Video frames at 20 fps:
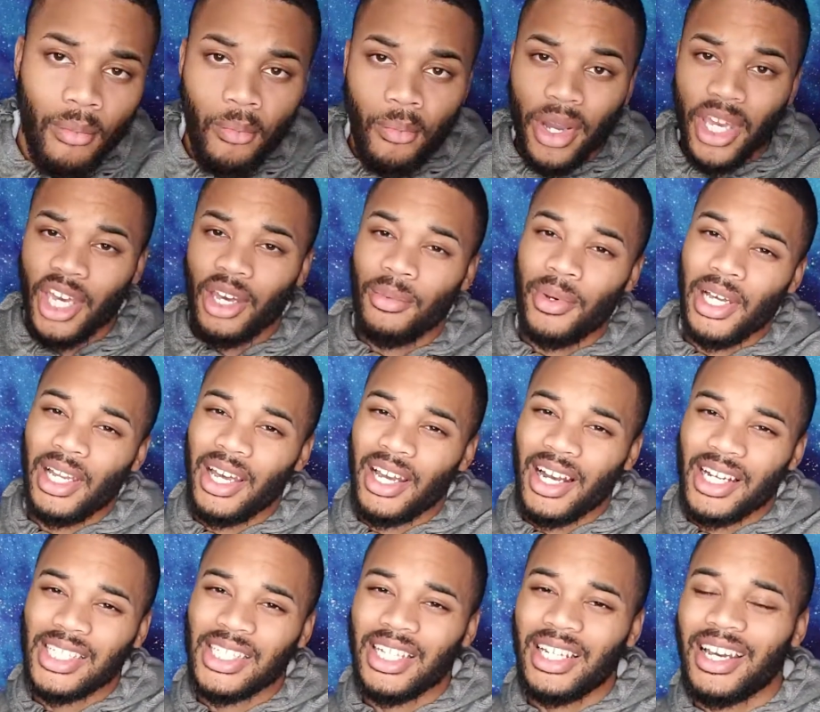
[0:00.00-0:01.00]
But yeah, man, like I
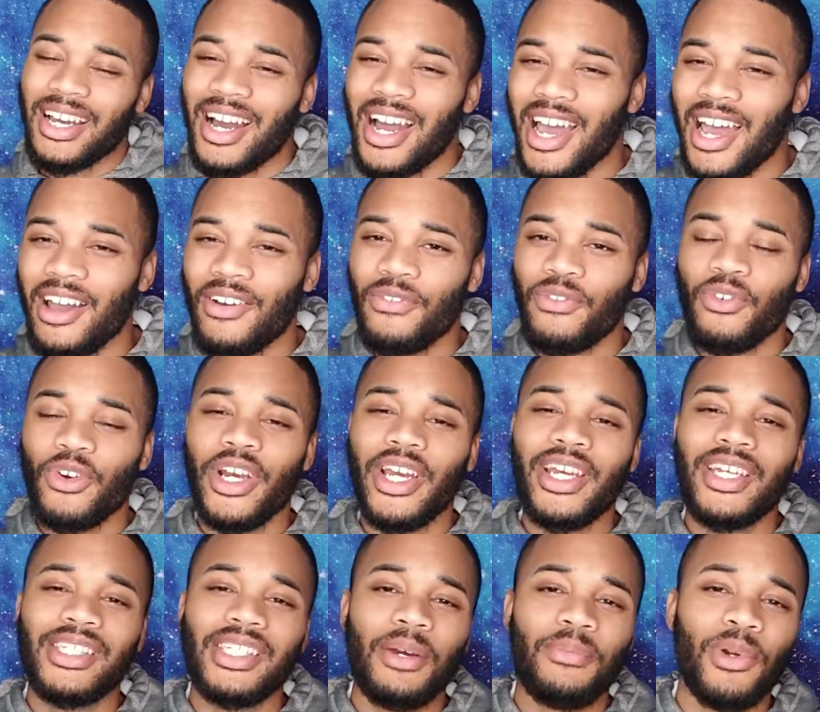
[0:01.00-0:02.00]
said, like I have
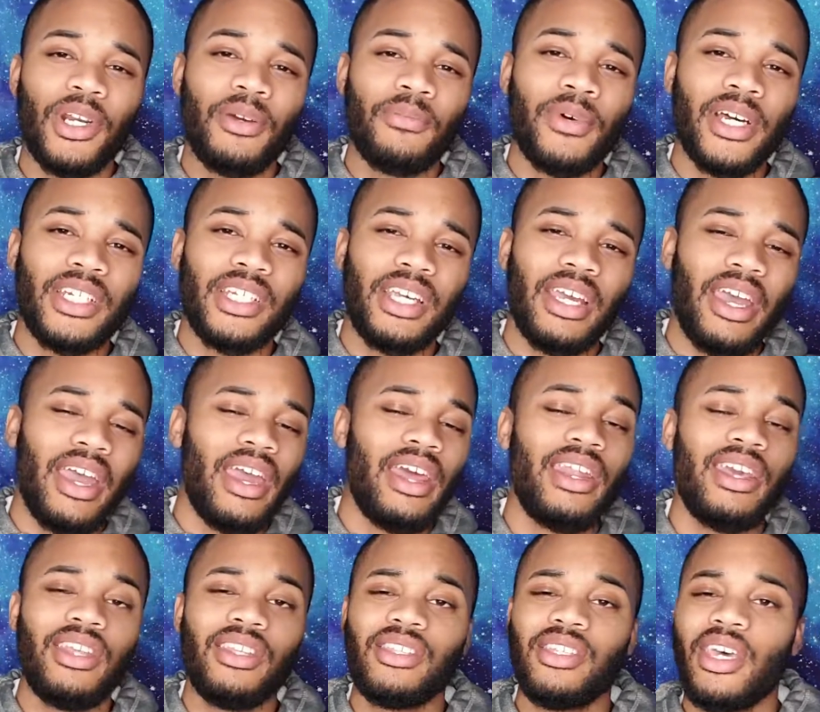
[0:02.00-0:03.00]
friends at pretty much
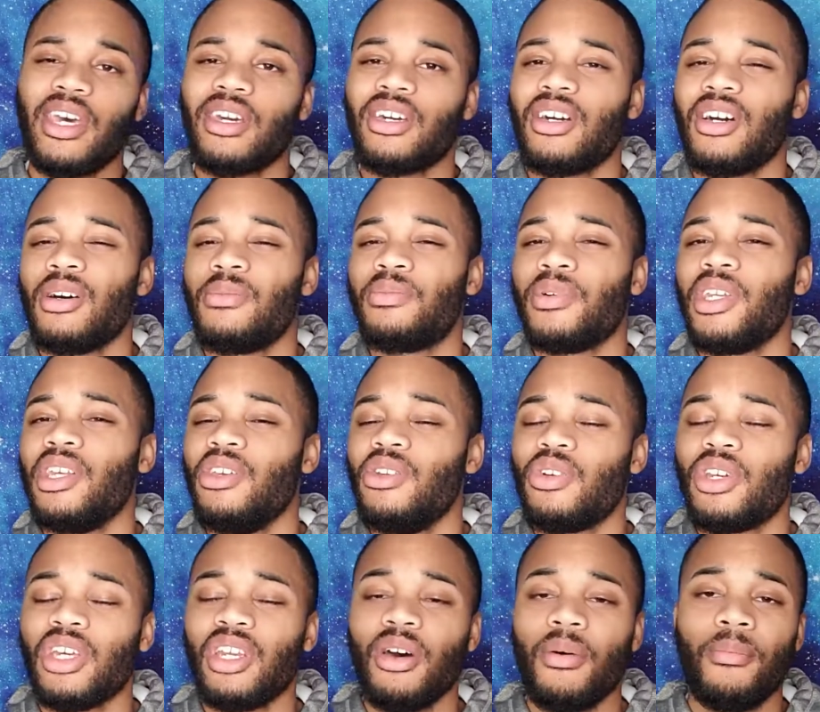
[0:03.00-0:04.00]
any tech company you
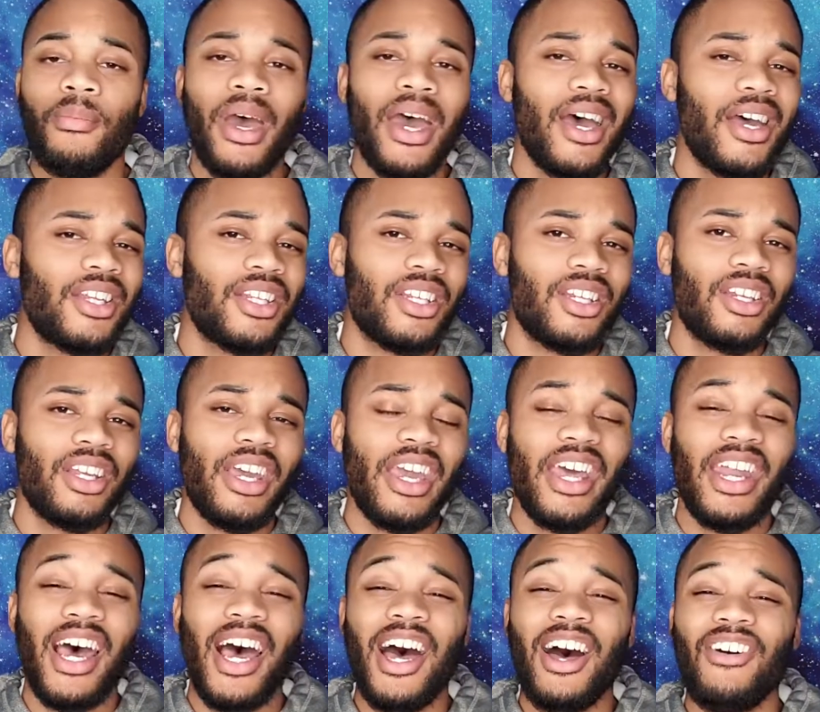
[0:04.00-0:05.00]
can imagine, and
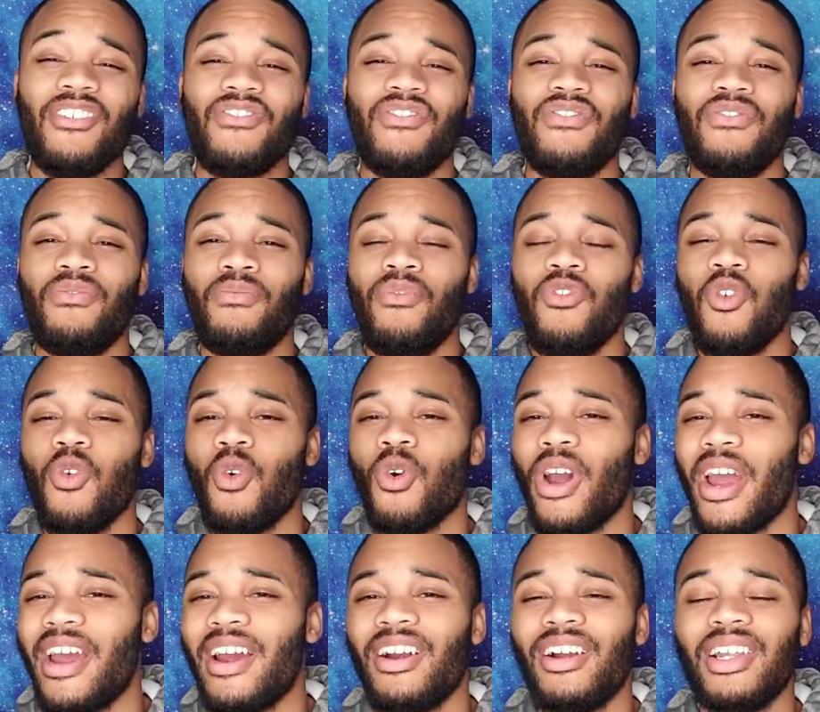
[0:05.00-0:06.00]
I've
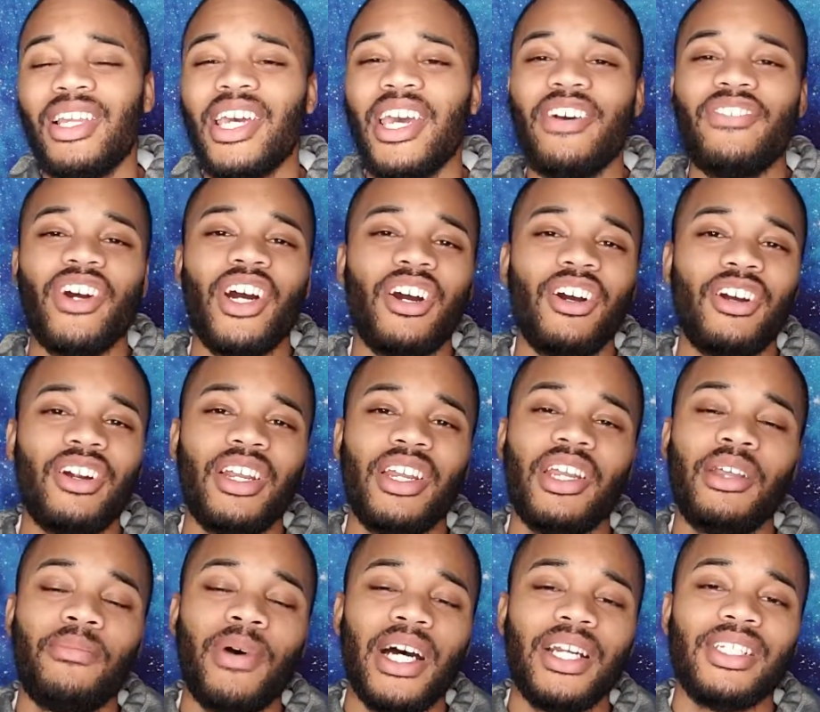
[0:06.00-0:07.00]
rarely ever heard
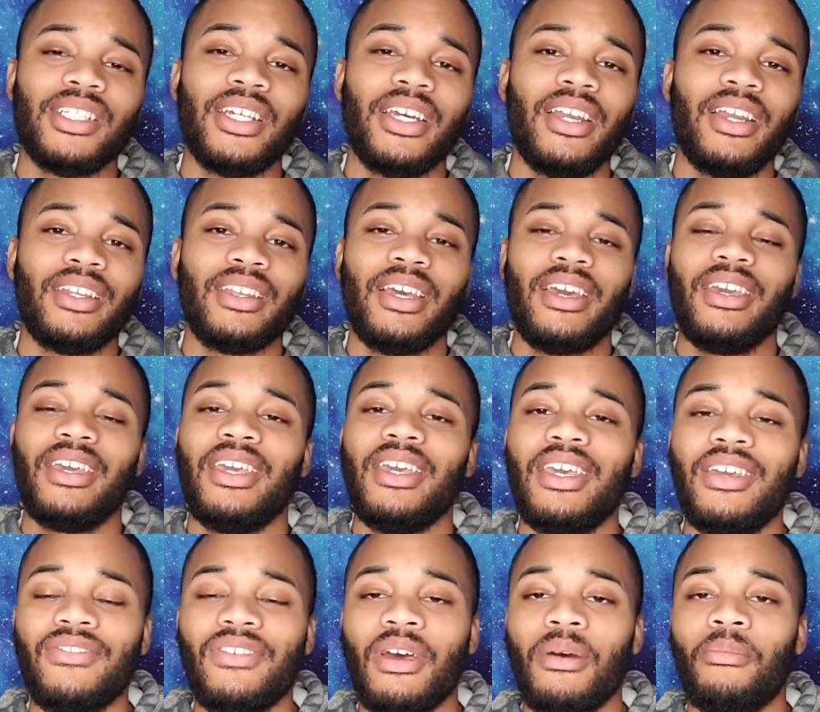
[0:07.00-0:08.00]
anybody say that they
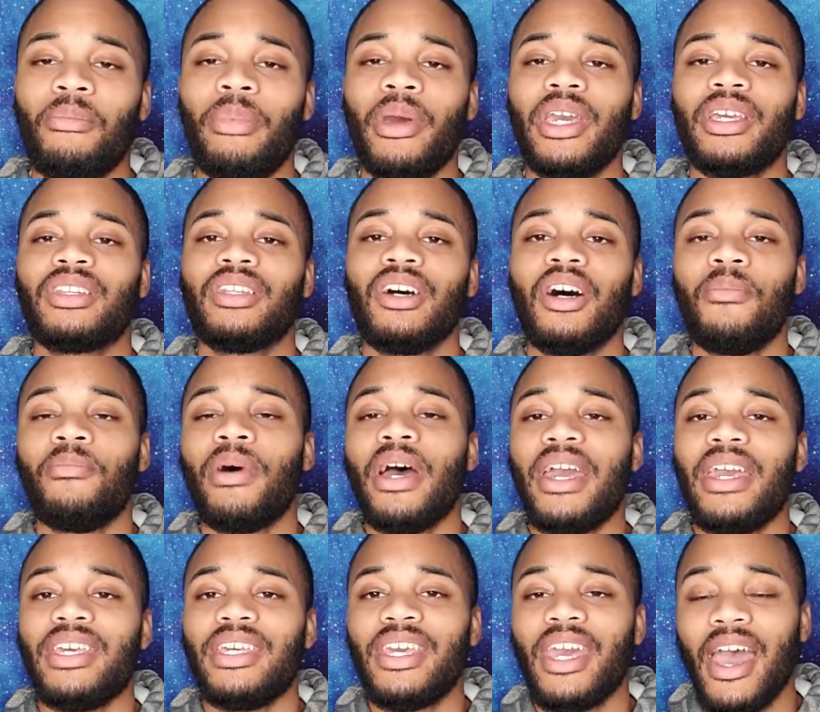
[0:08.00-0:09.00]
even picked up a
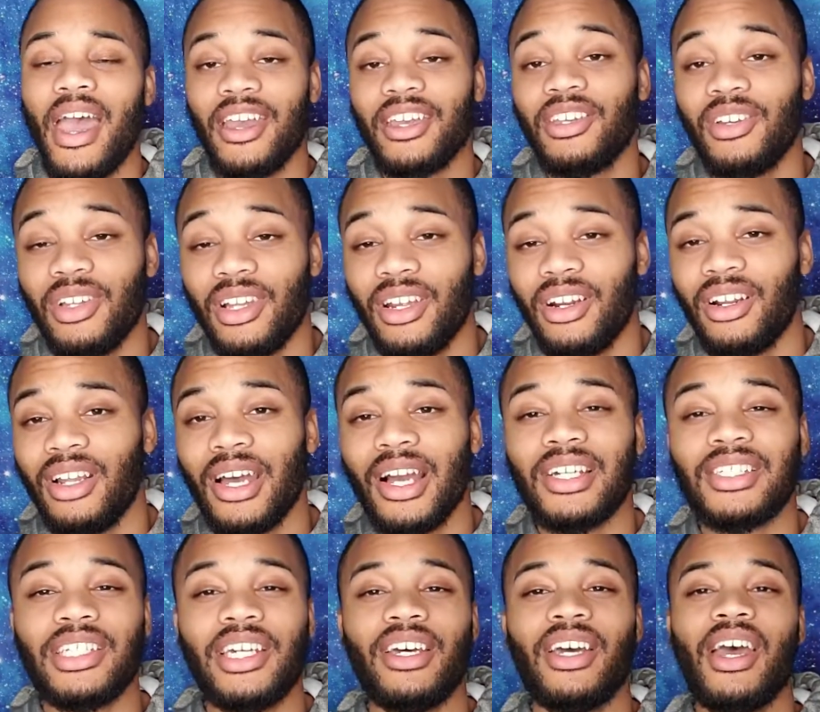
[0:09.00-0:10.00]
calculator. Like I
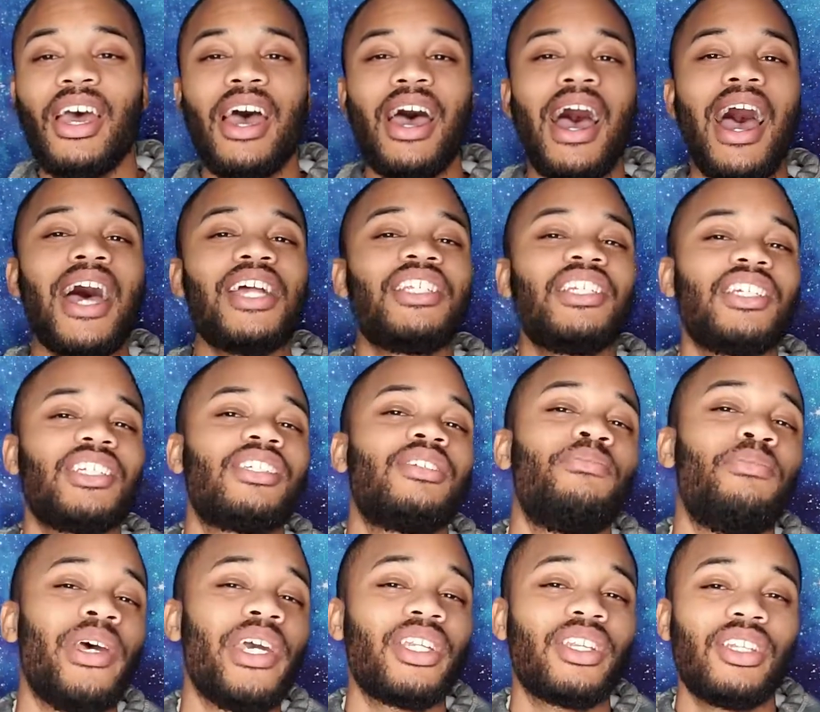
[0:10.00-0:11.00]
said, I just
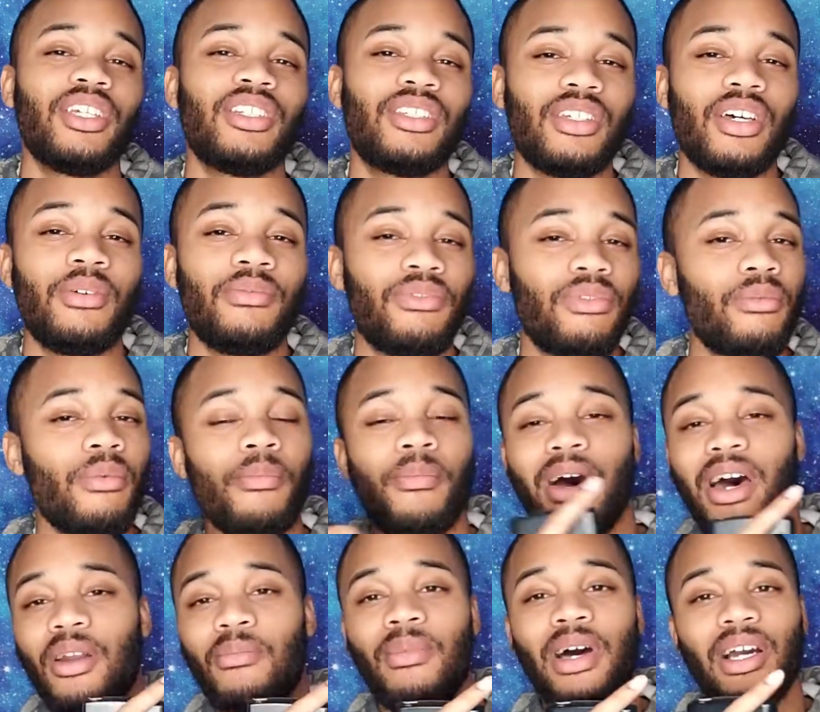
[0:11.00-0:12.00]
picked this up from
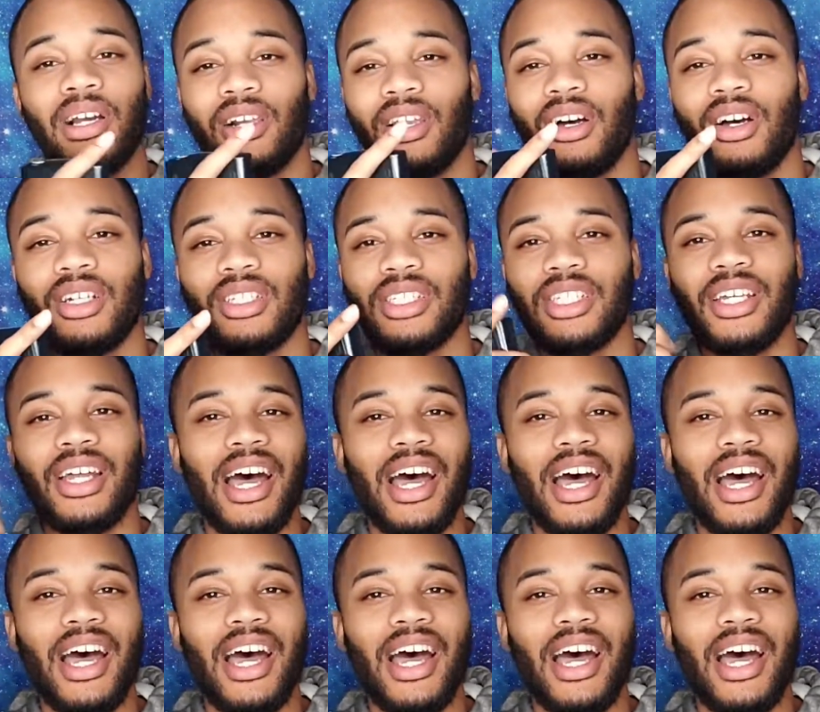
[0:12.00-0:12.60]
out of my closet.